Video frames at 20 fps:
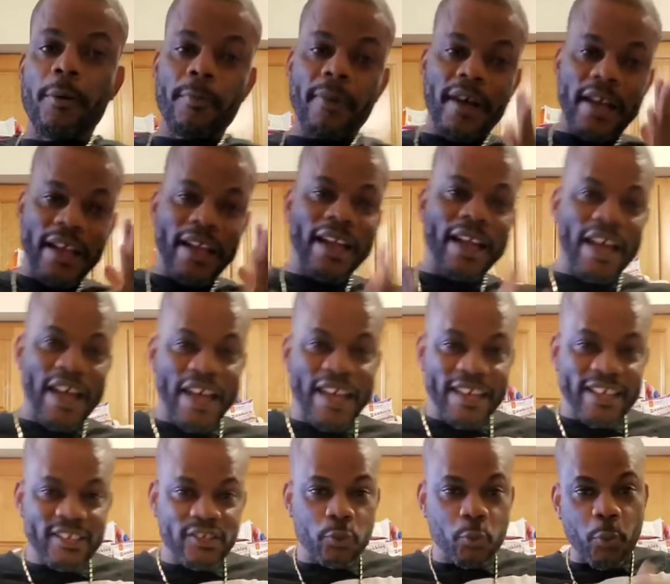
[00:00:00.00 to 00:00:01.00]
back
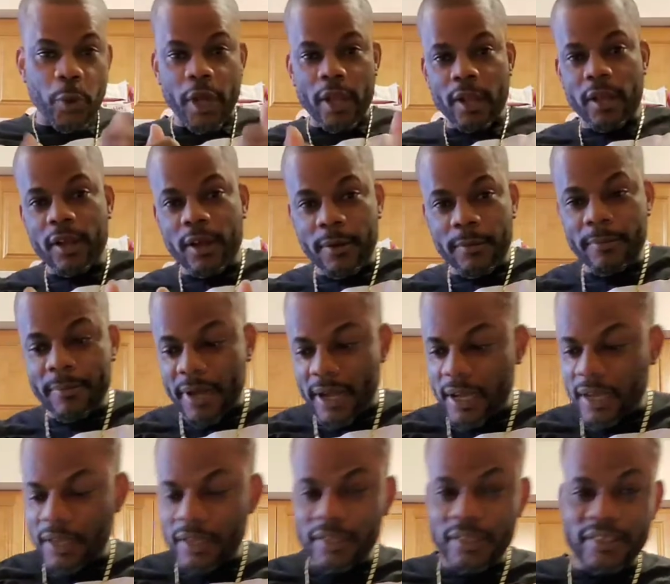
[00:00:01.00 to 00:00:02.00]
guys, welcome
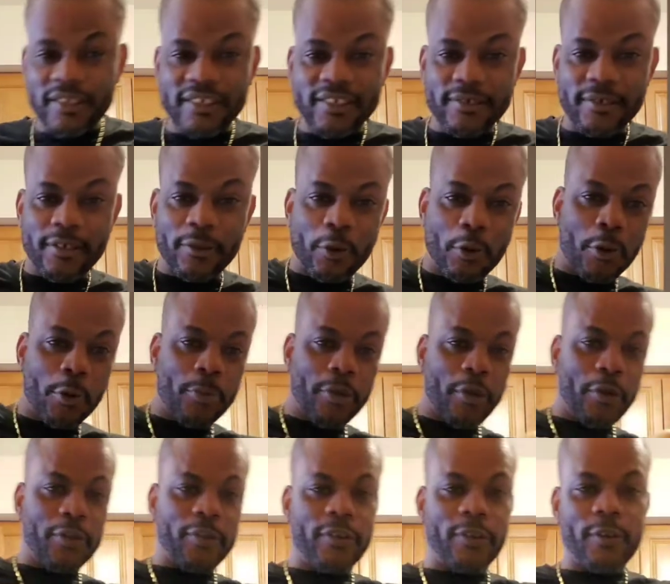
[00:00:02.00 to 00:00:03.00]
back. This is, you know, I'm gonna be
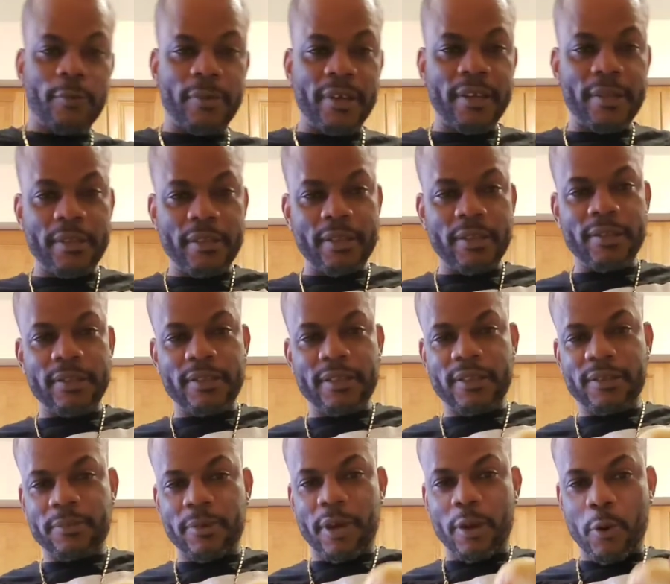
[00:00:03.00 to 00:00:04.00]
cutting up my seasoning. This
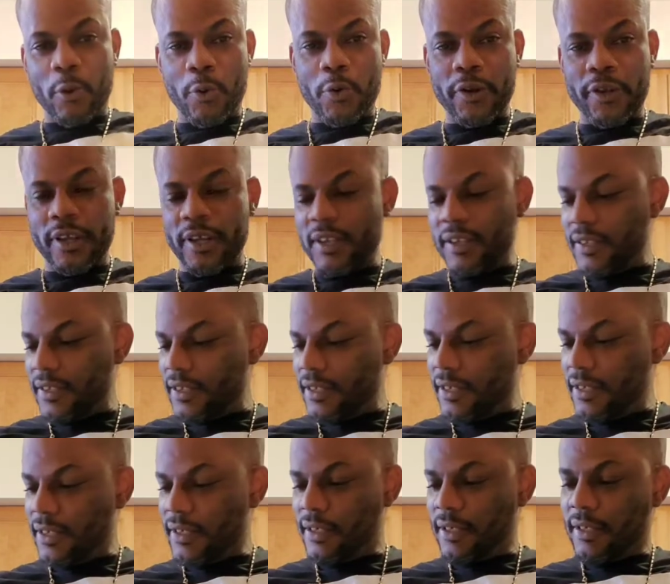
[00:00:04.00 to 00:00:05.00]
is my onion.
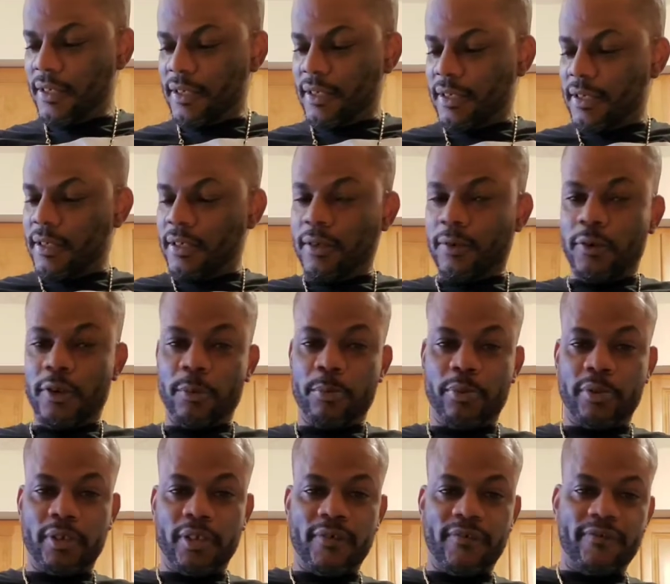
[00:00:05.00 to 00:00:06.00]
I'm gonna
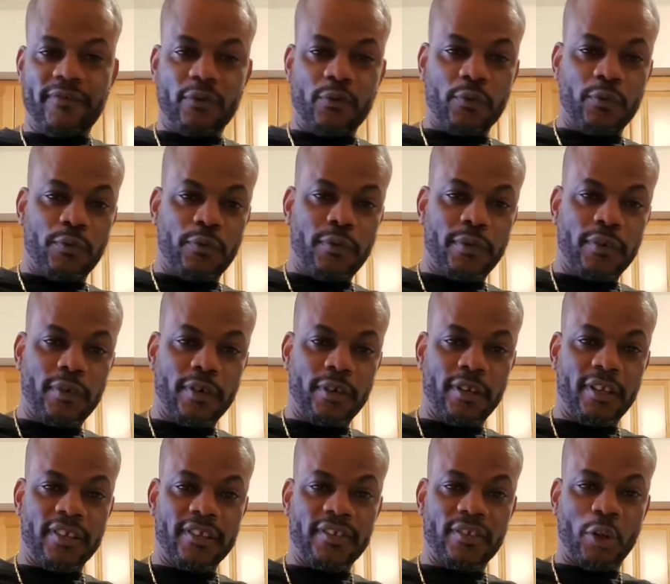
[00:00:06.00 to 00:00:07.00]
put a few of
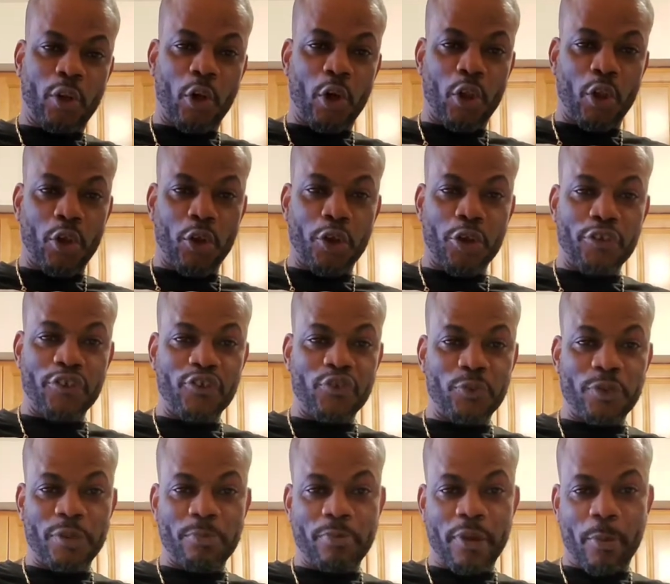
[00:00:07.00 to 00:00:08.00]
these colored
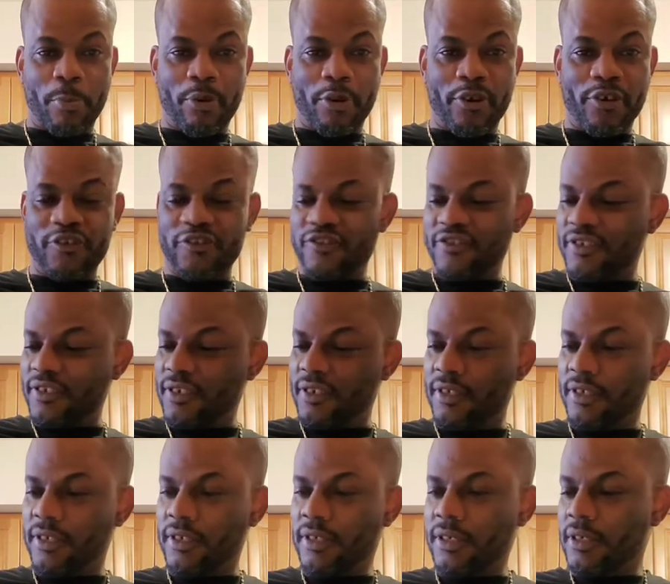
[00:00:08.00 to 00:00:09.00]
sweet peppers
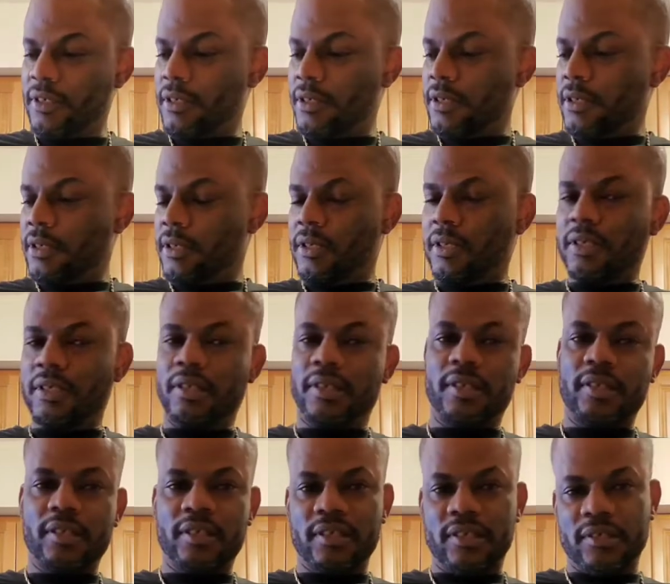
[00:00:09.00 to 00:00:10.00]

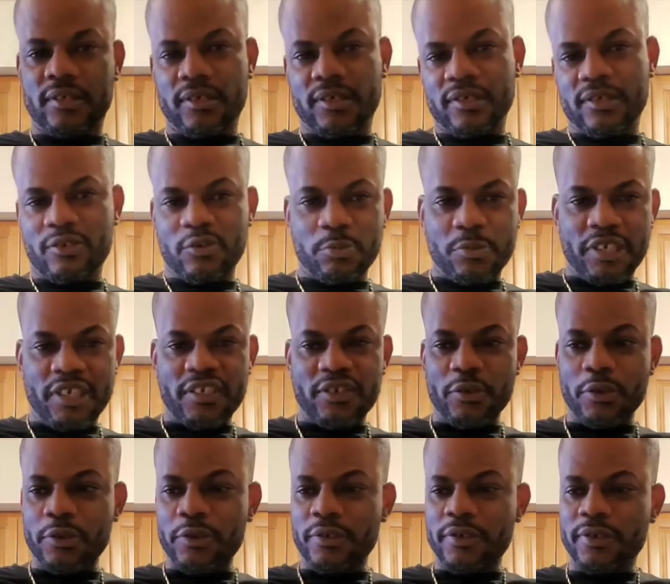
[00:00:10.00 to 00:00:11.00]
and, you know,
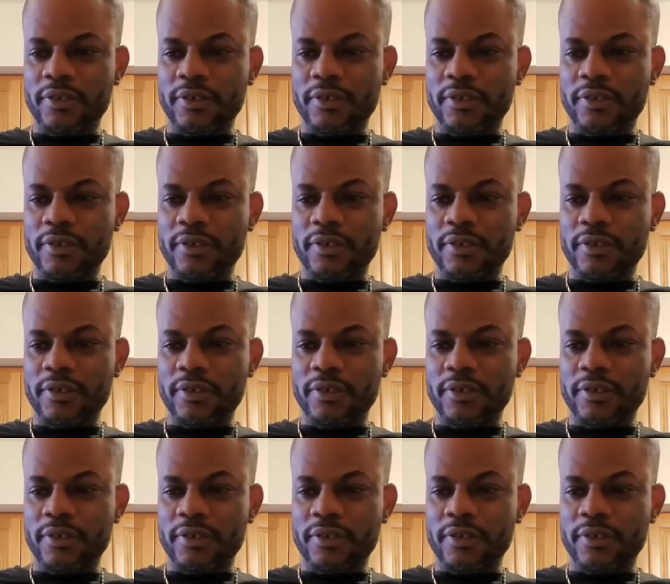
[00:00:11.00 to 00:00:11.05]
tomato,